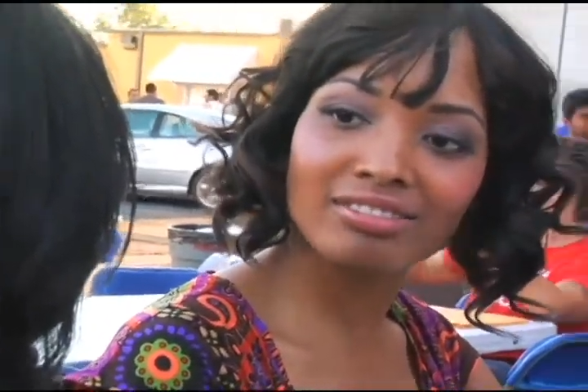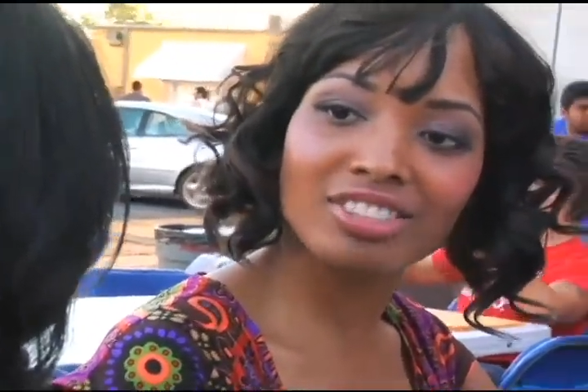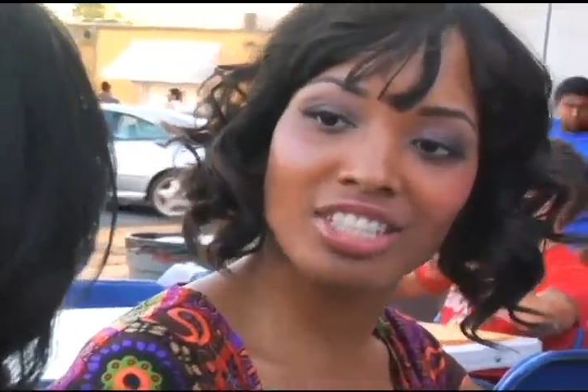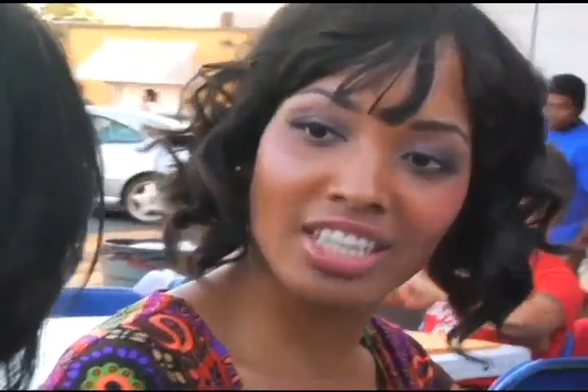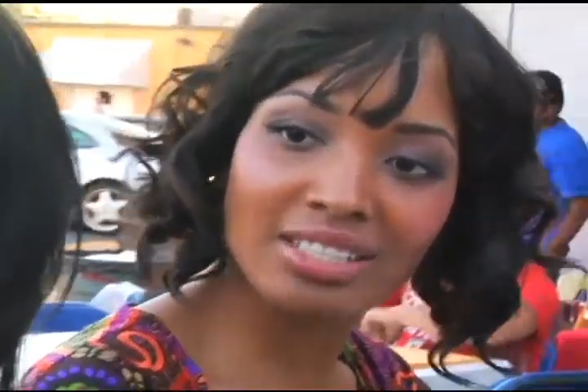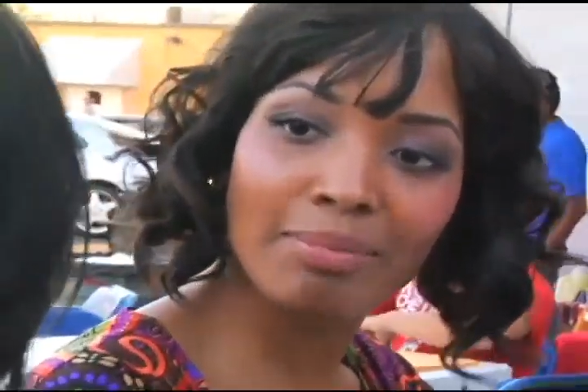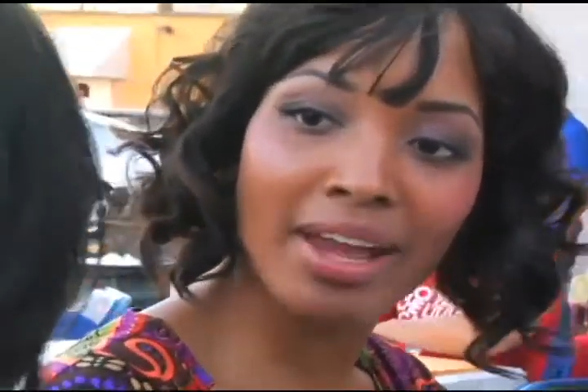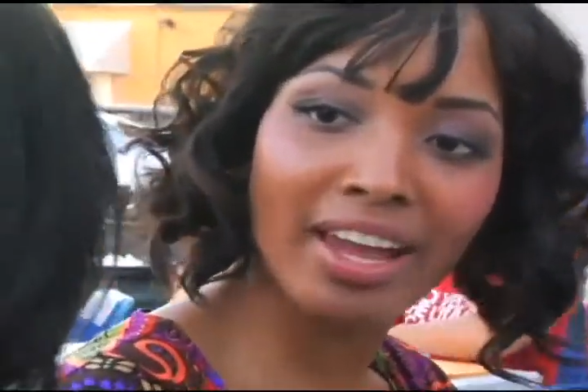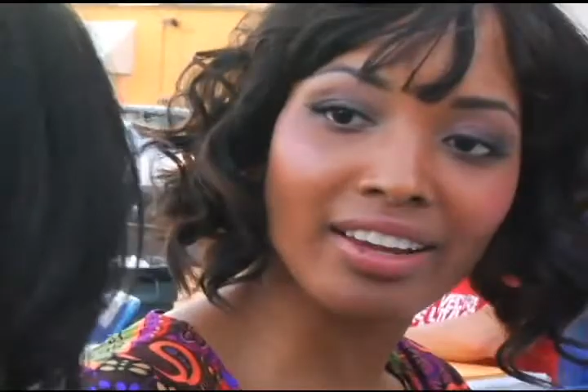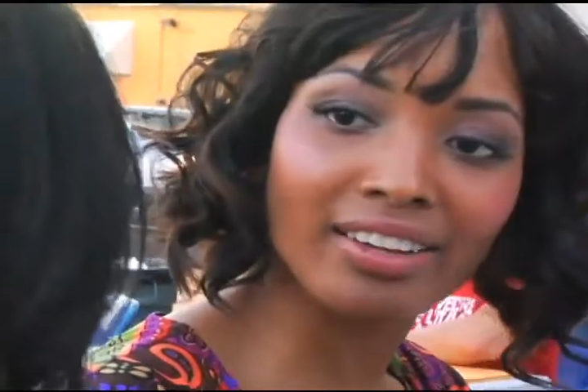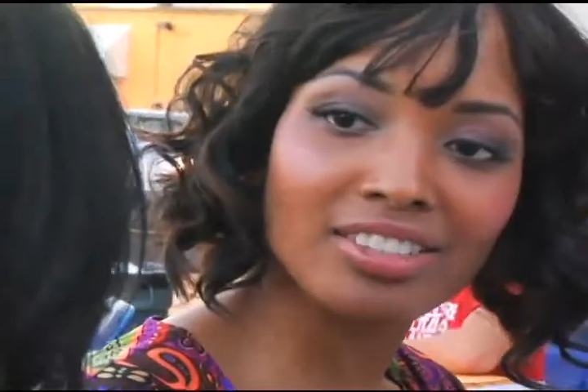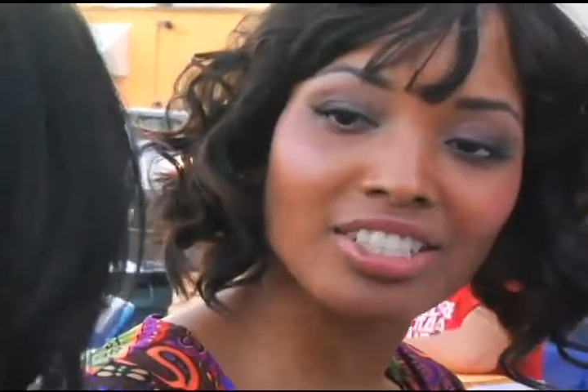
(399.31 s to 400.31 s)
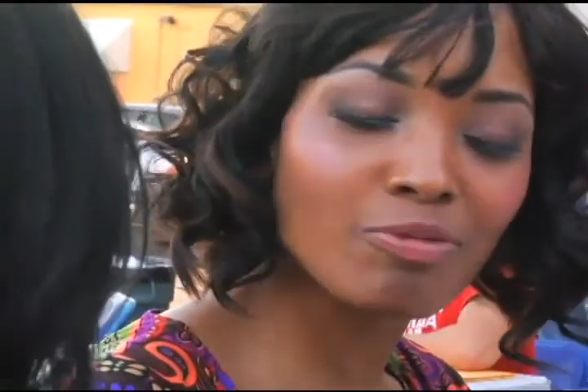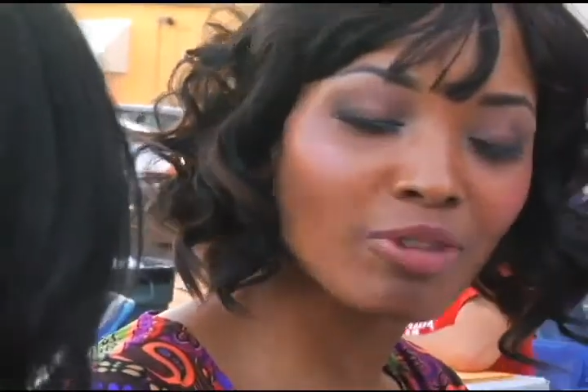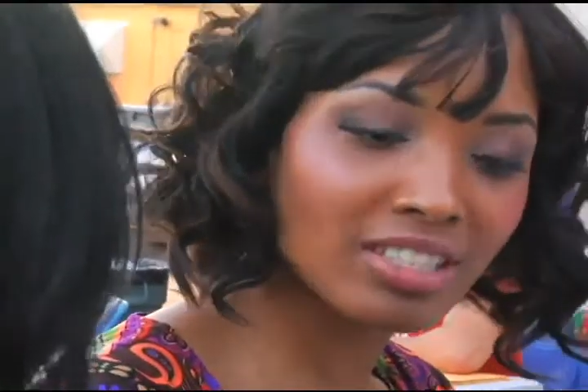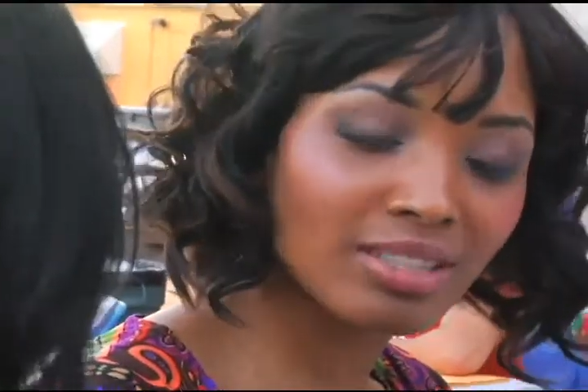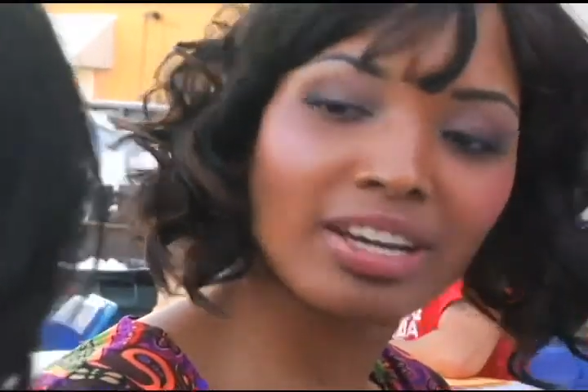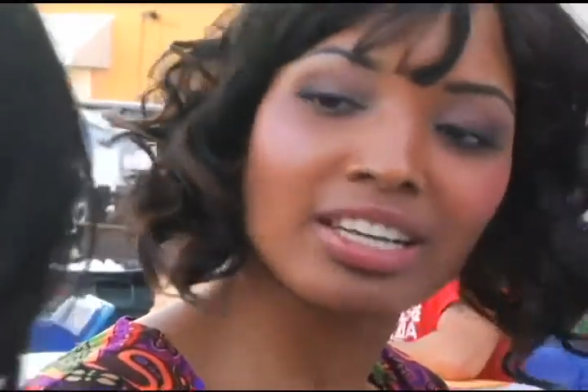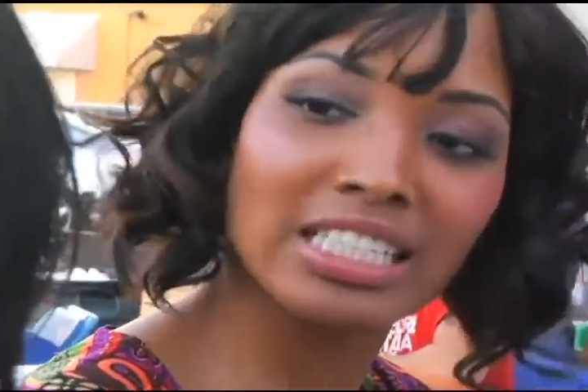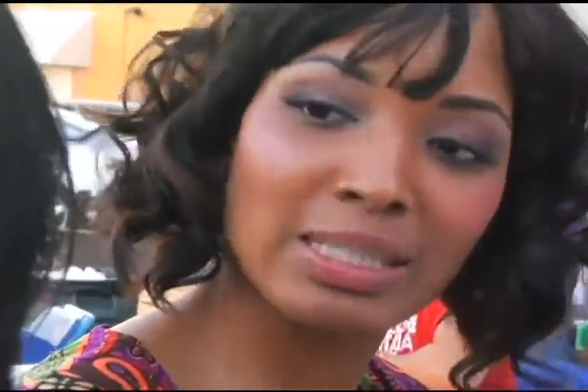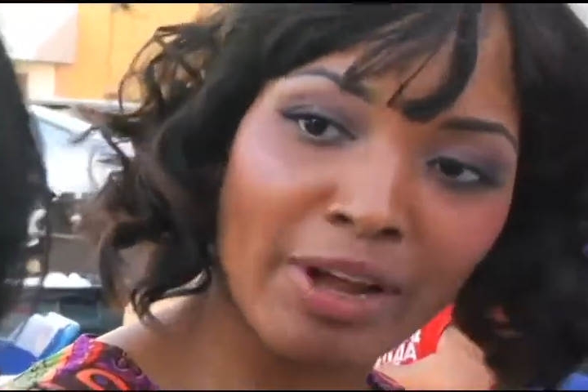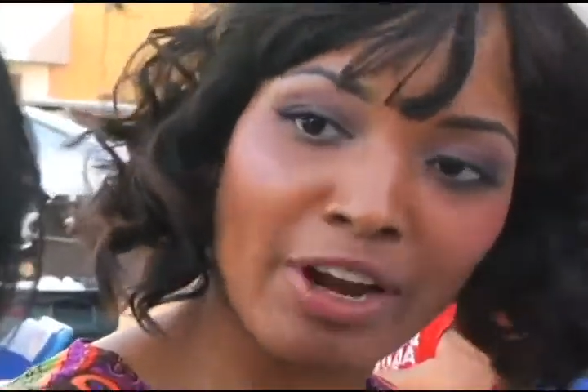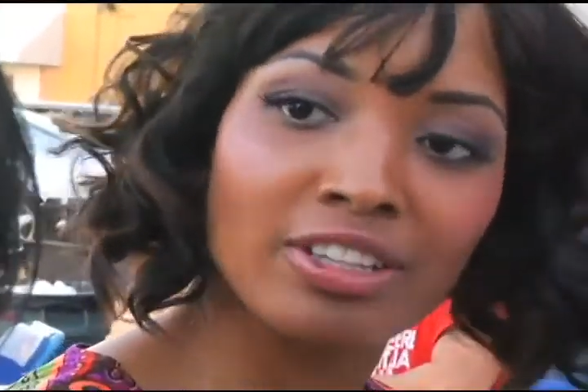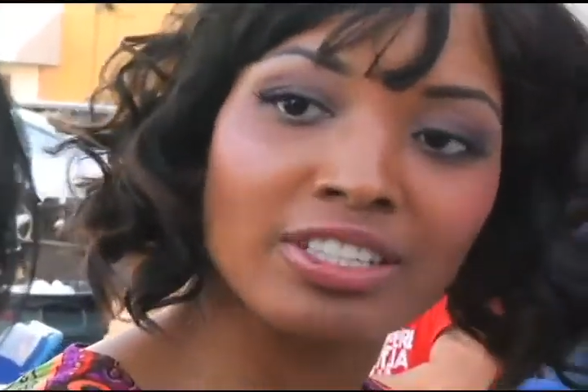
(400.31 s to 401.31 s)
She needs a man. She wants, because it's
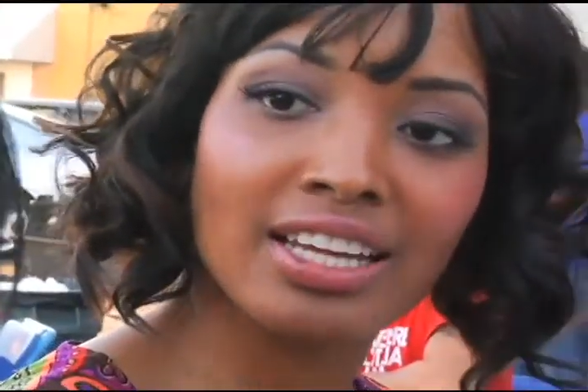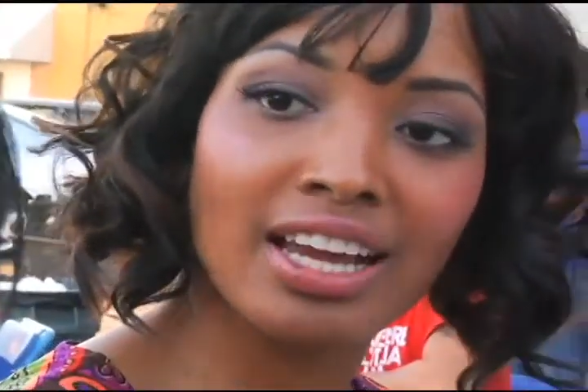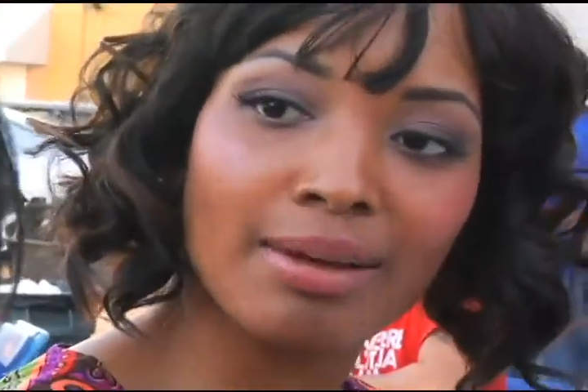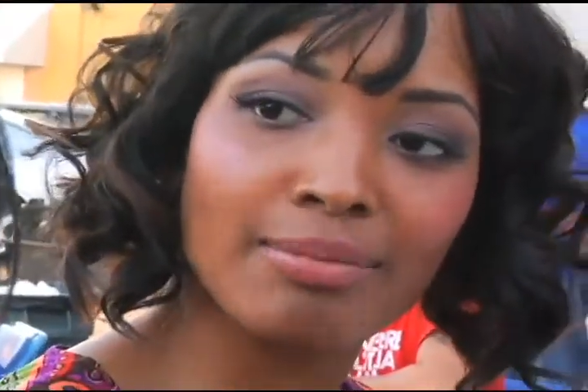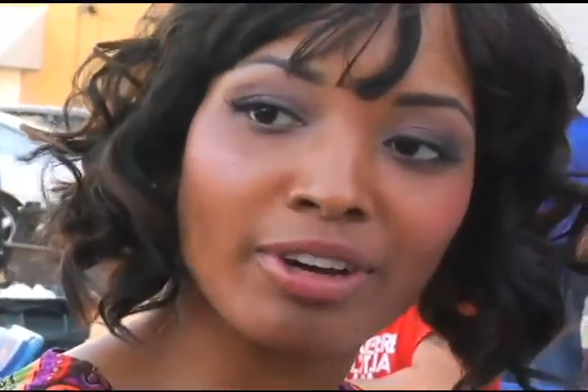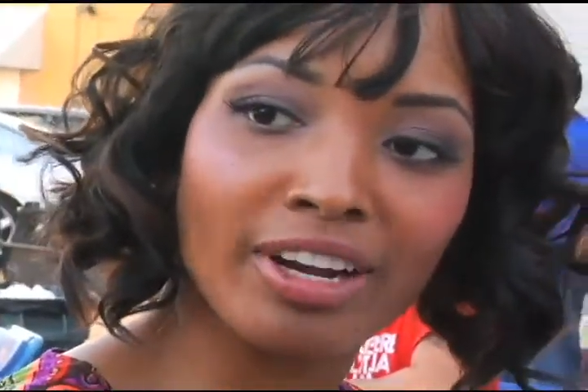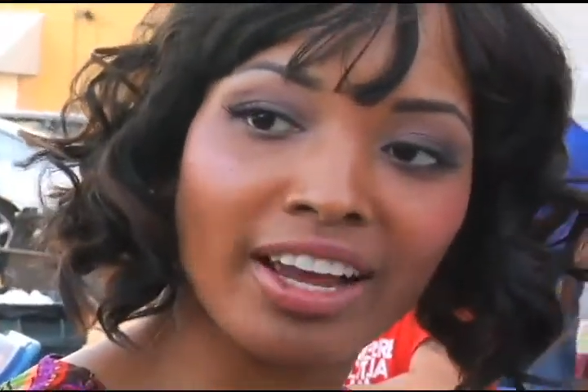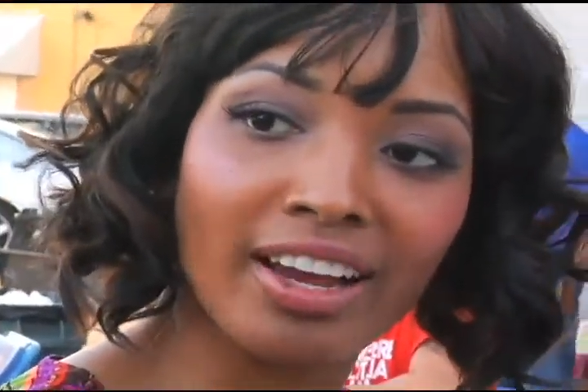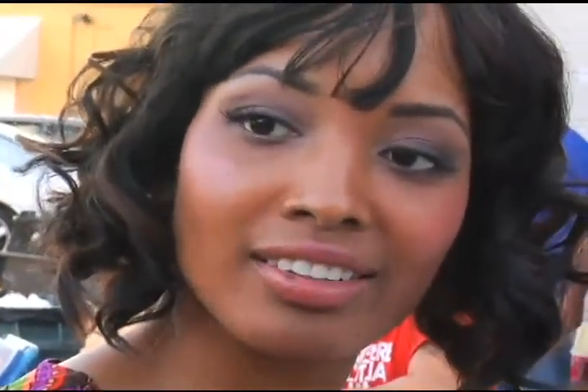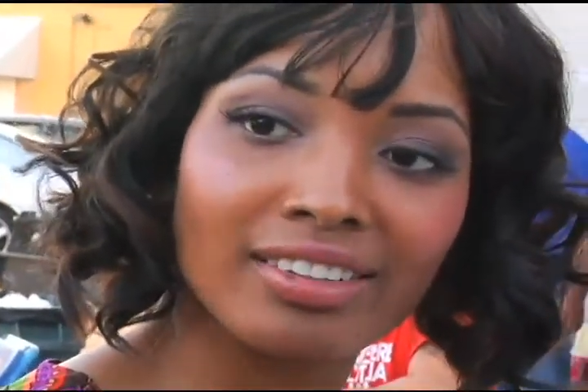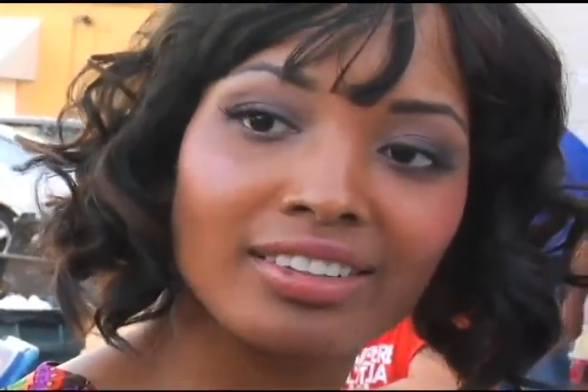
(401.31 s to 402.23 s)
perilous times right now.